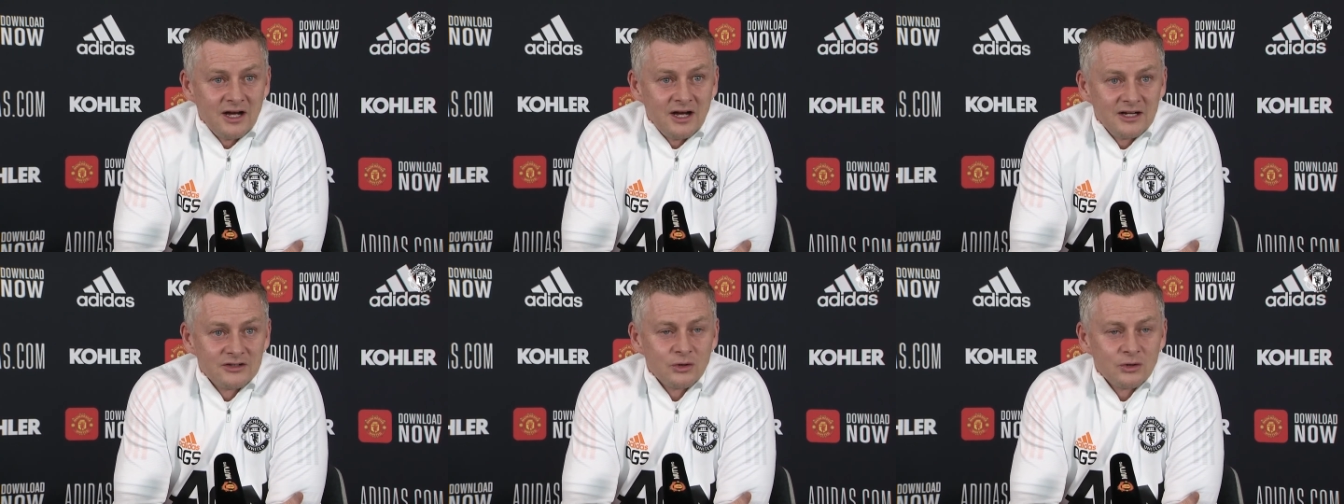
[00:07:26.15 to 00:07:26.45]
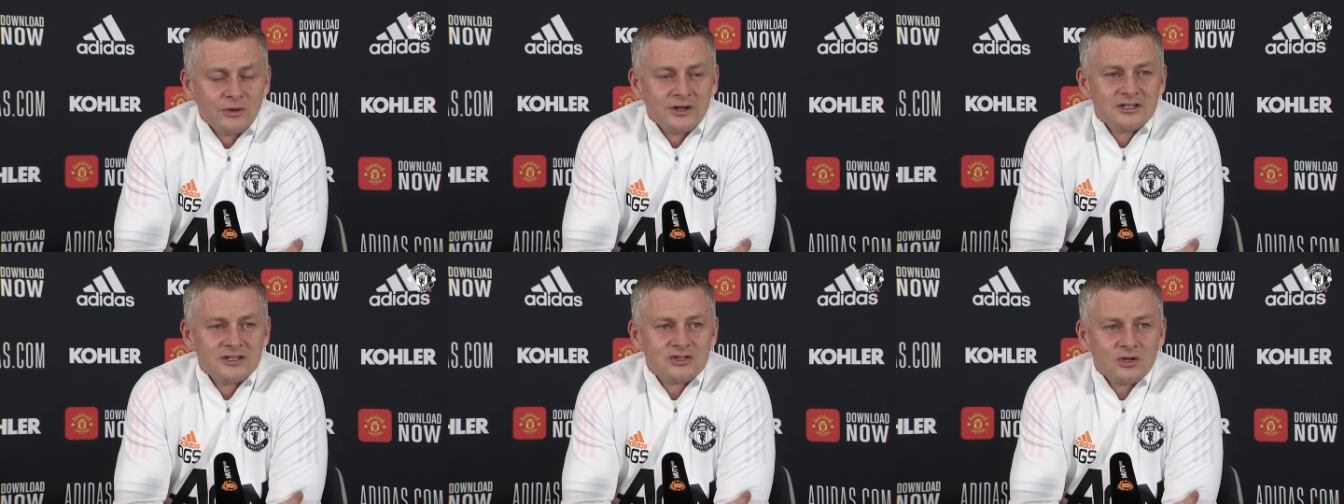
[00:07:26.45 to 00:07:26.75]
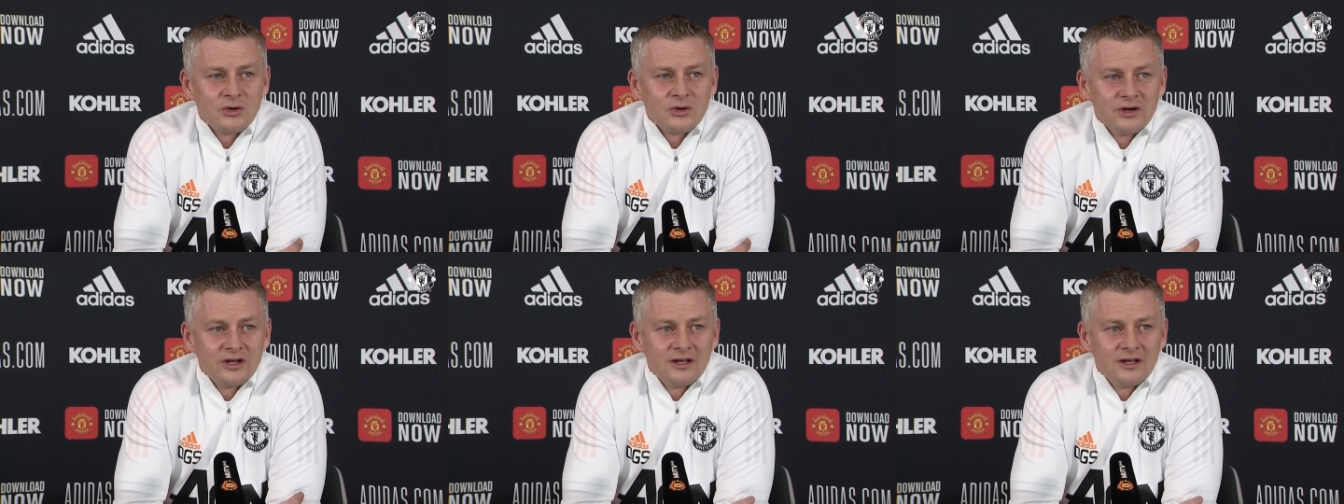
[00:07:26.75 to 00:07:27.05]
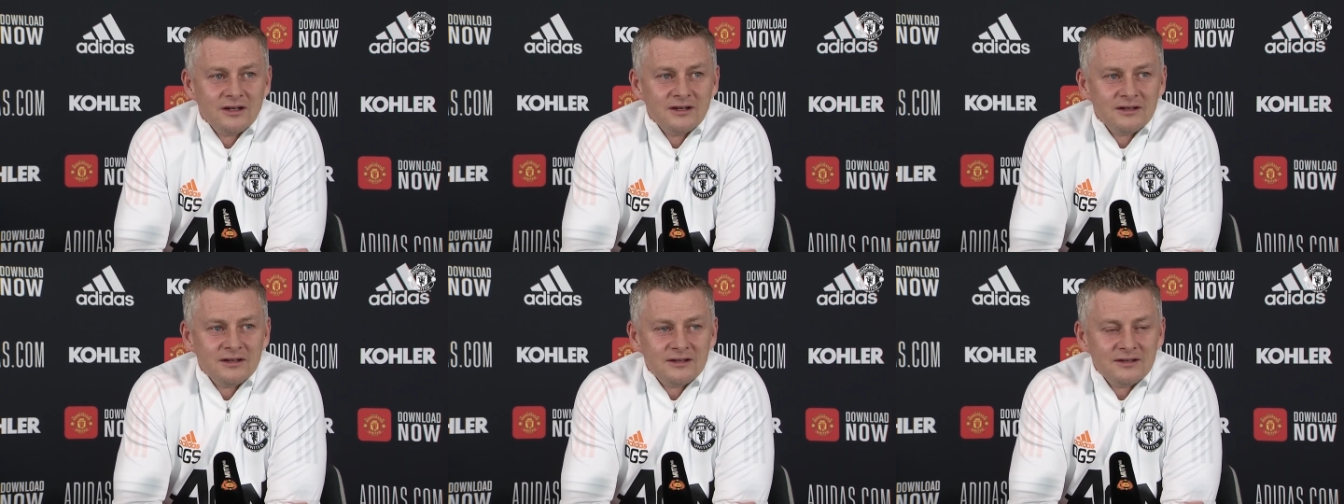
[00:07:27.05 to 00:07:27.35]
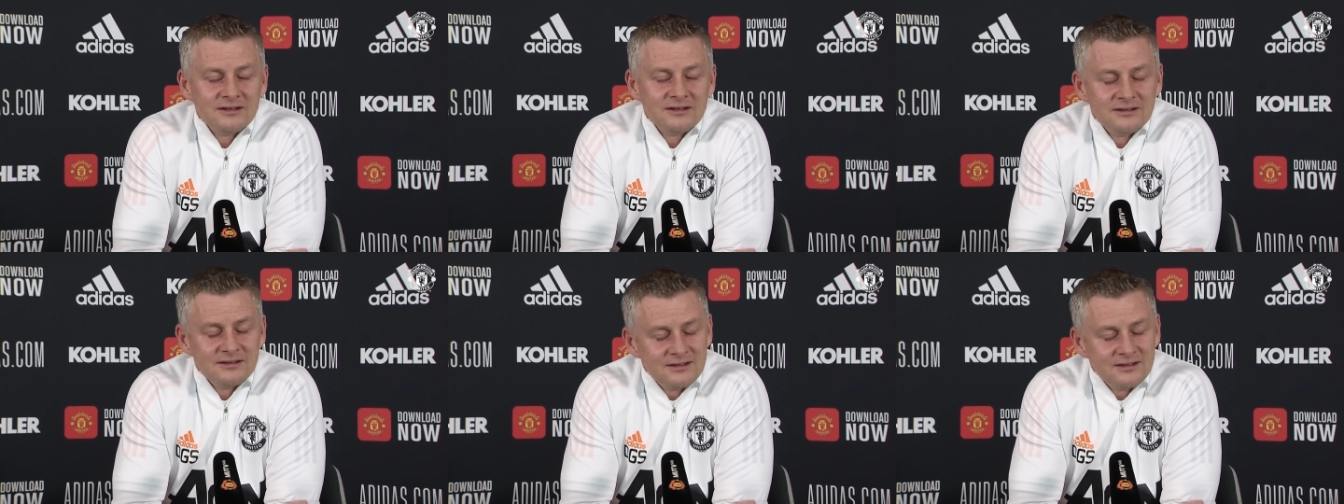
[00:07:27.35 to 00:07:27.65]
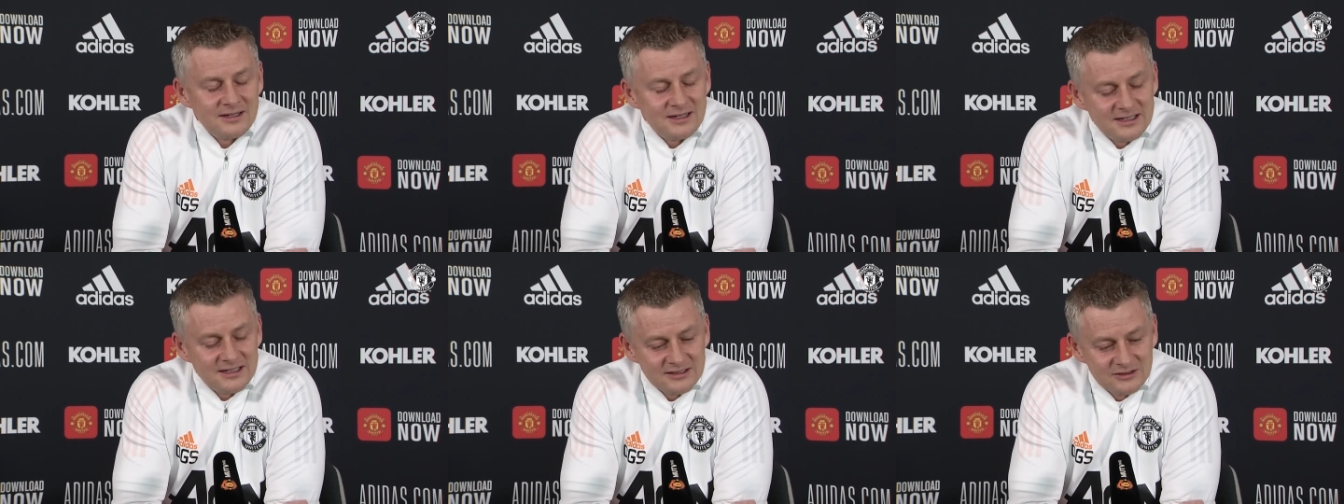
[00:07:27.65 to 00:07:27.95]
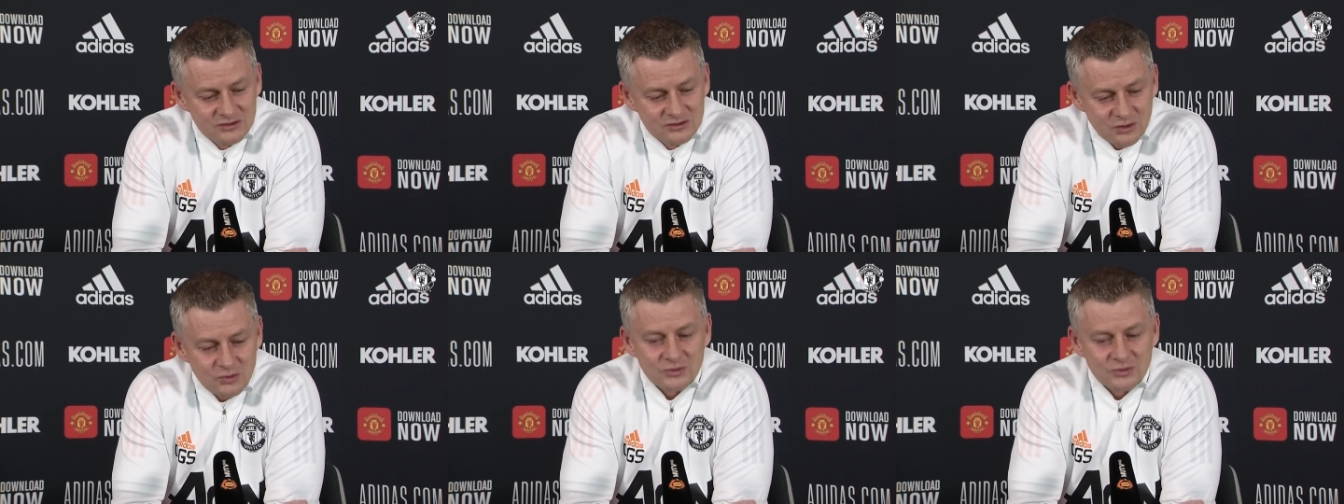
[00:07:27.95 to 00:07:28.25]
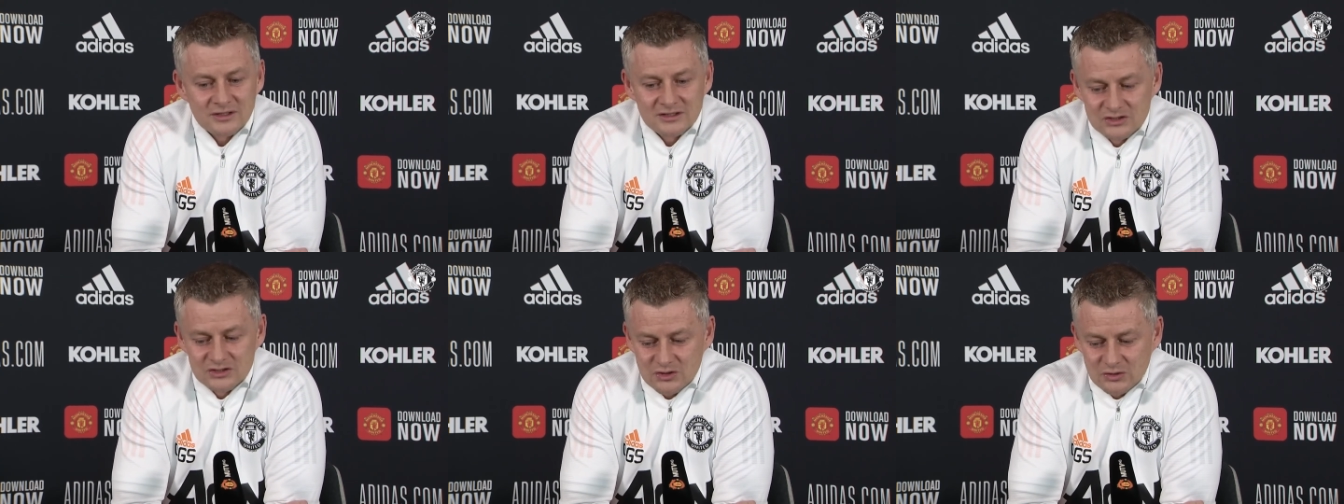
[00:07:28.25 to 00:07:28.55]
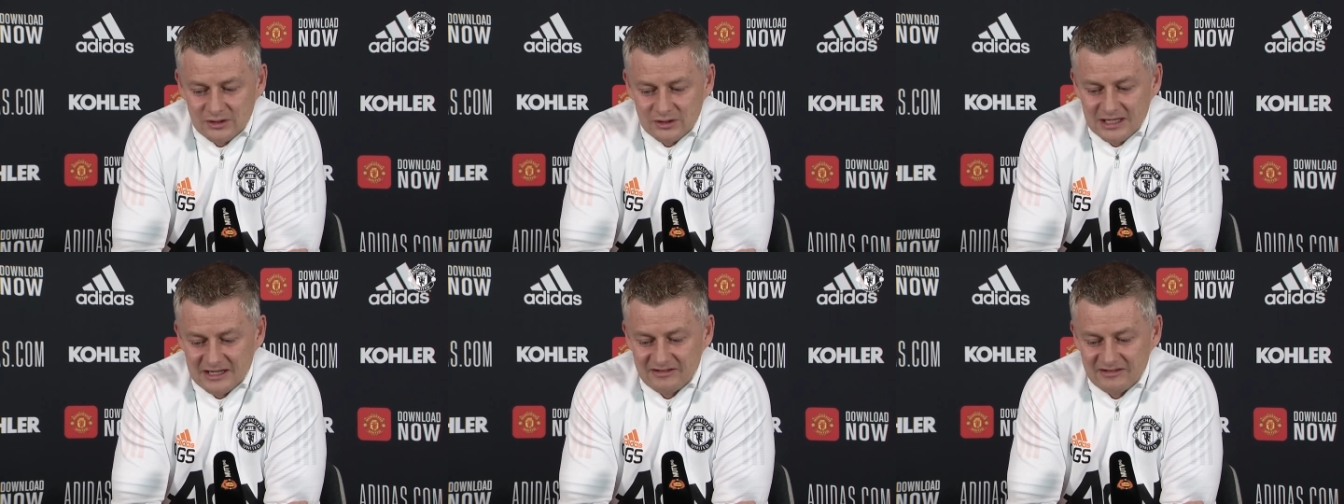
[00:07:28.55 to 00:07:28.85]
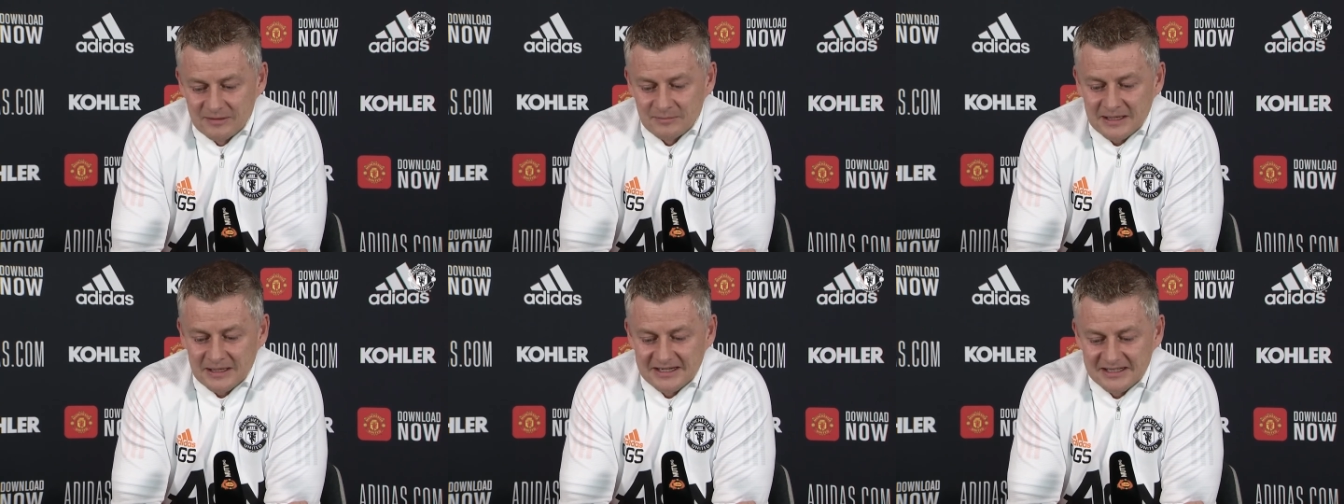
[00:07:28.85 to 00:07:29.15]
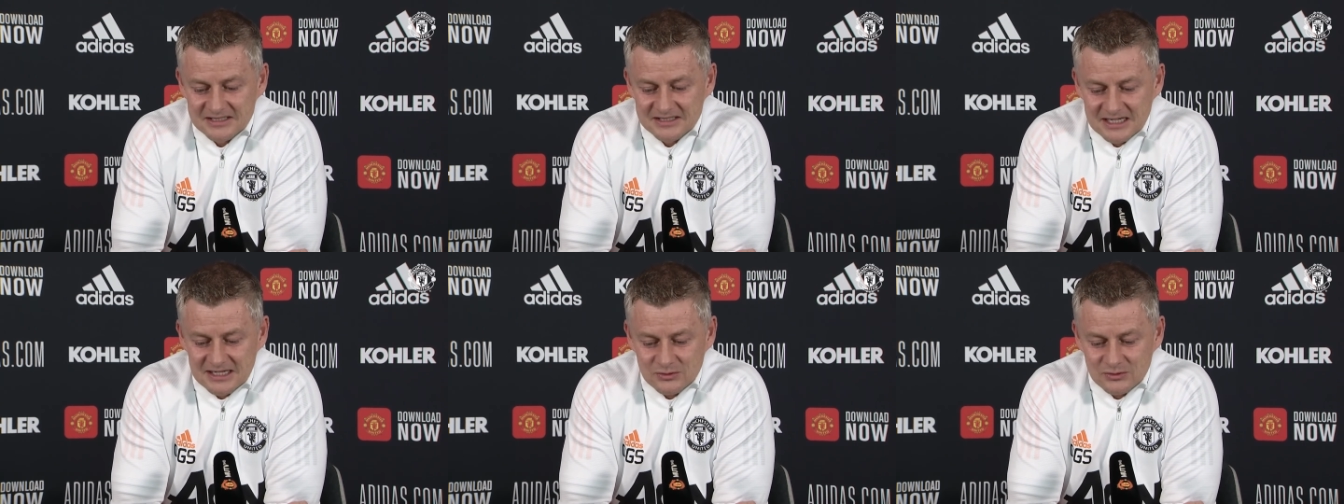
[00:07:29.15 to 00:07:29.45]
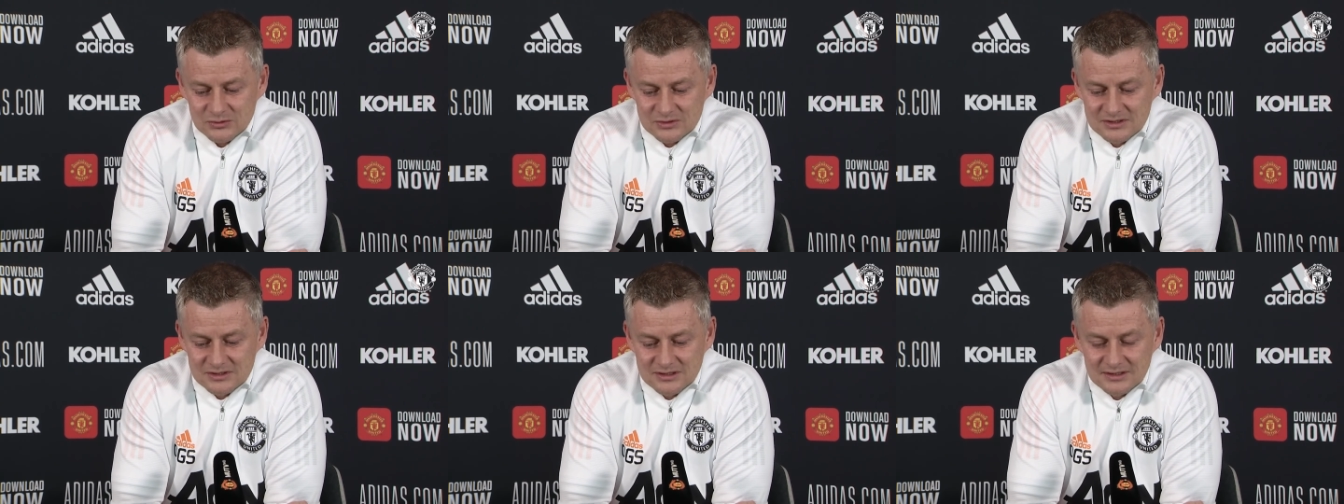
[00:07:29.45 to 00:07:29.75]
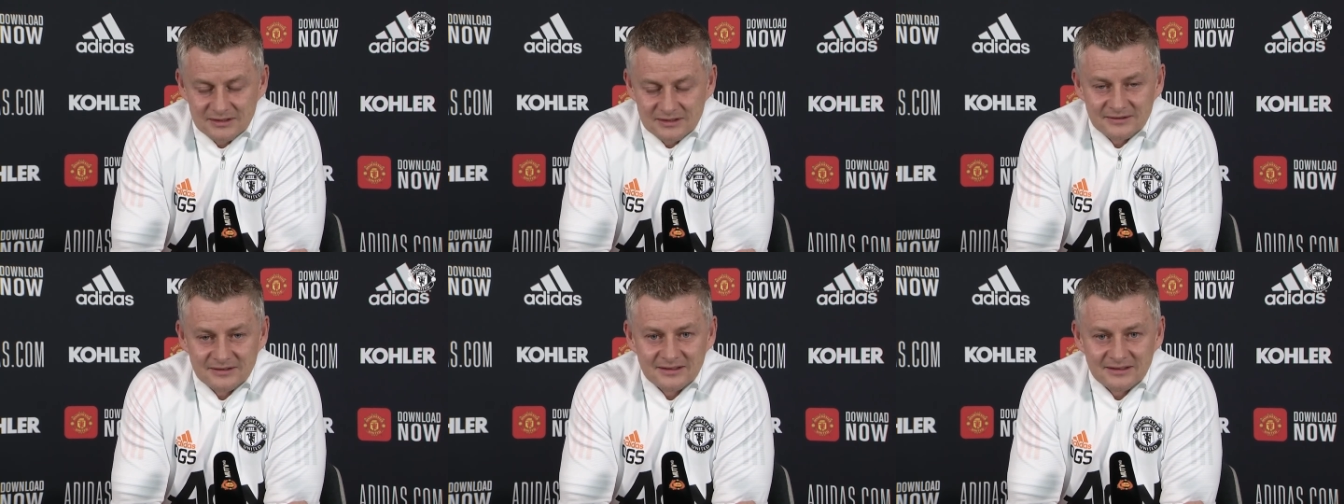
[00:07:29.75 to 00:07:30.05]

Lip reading: I don't enjoy leaving players out.